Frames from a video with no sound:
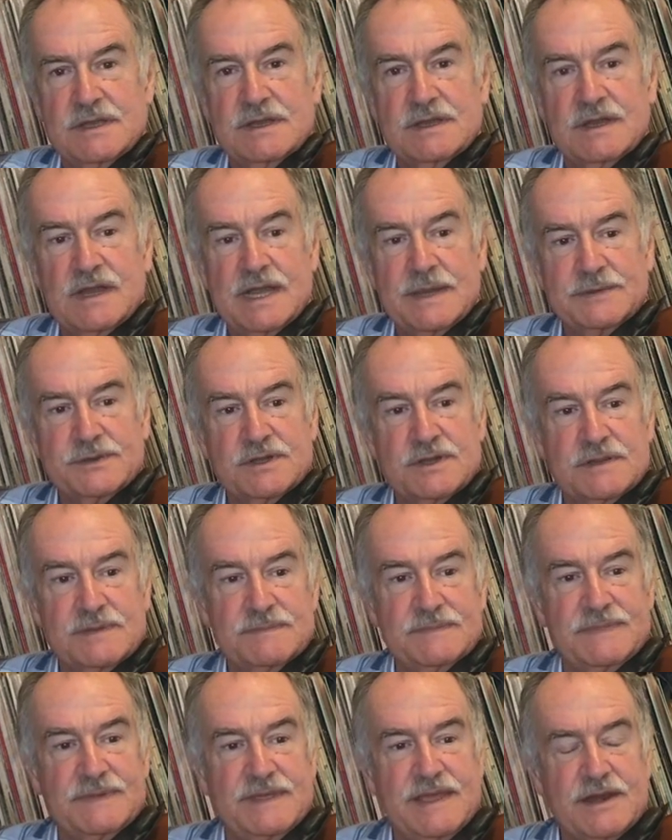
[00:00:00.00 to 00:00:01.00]
I'm going to
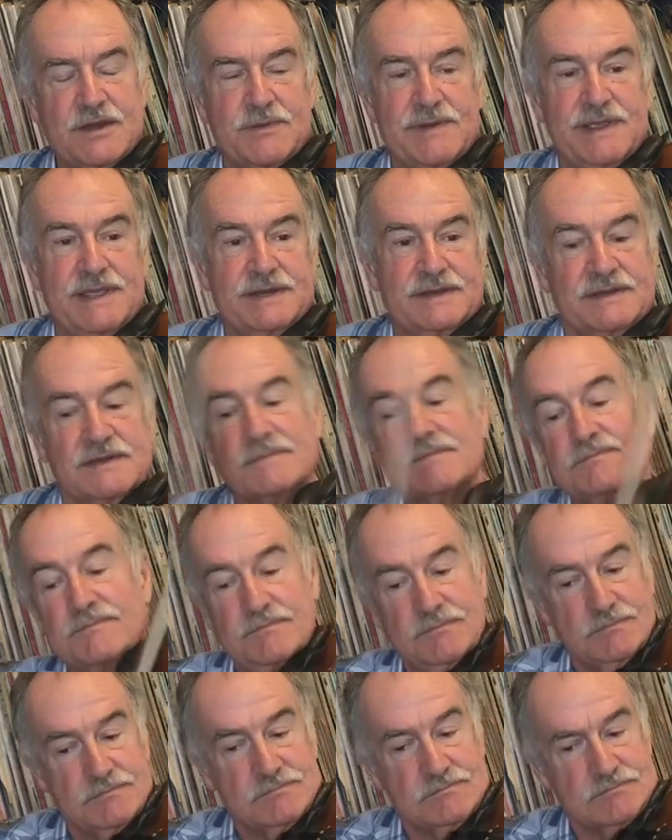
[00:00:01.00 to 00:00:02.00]
iterate.
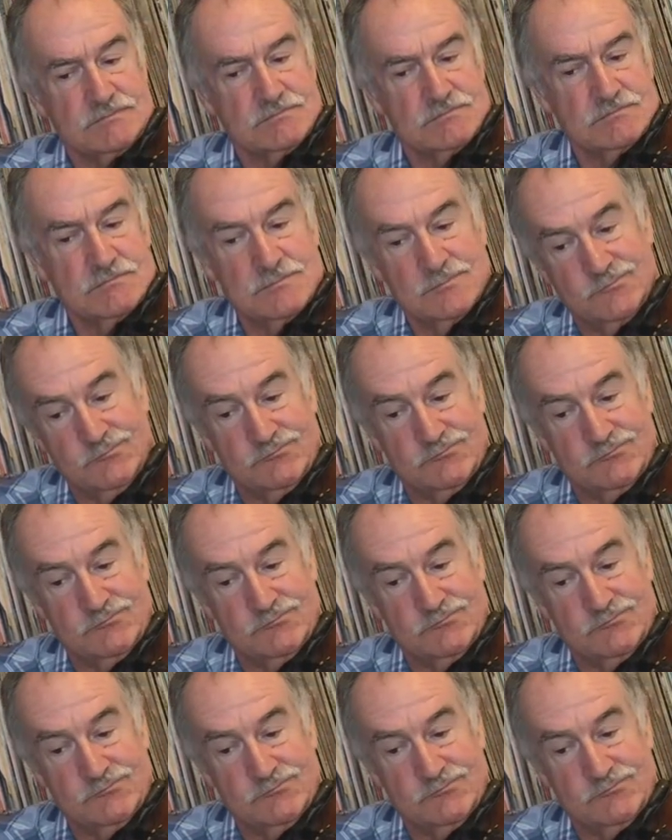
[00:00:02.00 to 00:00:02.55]
And